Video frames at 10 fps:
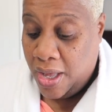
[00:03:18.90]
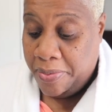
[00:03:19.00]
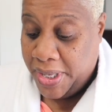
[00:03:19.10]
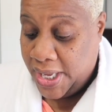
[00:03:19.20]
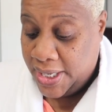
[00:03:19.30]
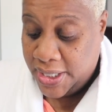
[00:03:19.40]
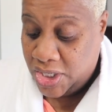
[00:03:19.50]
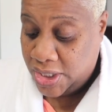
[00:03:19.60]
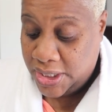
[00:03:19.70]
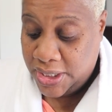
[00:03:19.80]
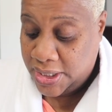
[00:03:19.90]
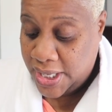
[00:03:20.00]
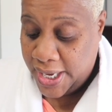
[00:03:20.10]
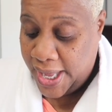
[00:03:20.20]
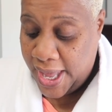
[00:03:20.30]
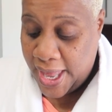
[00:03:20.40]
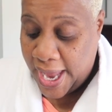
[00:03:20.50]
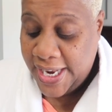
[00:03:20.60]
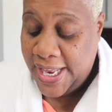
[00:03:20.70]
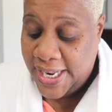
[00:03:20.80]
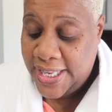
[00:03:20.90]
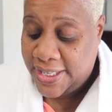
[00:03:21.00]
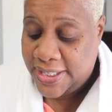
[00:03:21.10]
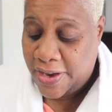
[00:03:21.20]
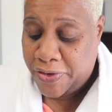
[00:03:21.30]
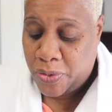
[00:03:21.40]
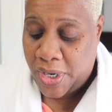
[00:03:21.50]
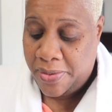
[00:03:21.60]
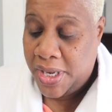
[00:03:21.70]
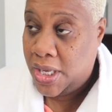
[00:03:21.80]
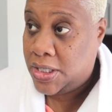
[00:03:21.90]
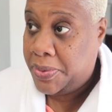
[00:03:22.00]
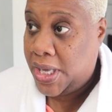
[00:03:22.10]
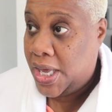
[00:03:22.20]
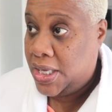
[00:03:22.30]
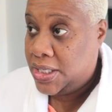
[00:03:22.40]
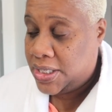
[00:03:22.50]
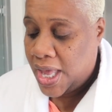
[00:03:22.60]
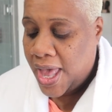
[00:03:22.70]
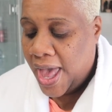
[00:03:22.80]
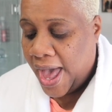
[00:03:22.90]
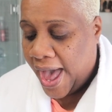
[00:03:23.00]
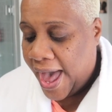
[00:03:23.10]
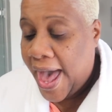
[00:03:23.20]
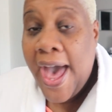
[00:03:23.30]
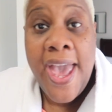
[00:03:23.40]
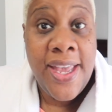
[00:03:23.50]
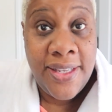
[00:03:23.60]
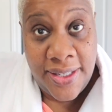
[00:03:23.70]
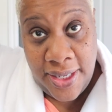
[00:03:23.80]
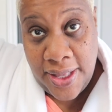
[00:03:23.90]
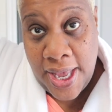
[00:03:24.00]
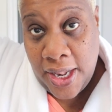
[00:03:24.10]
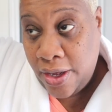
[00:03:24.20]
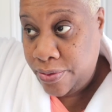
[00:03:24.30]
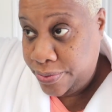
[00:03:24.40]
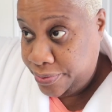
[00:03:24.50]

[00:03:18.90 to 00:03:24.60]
because I can't, it needs to stay for 20 minutes because I see the yellow.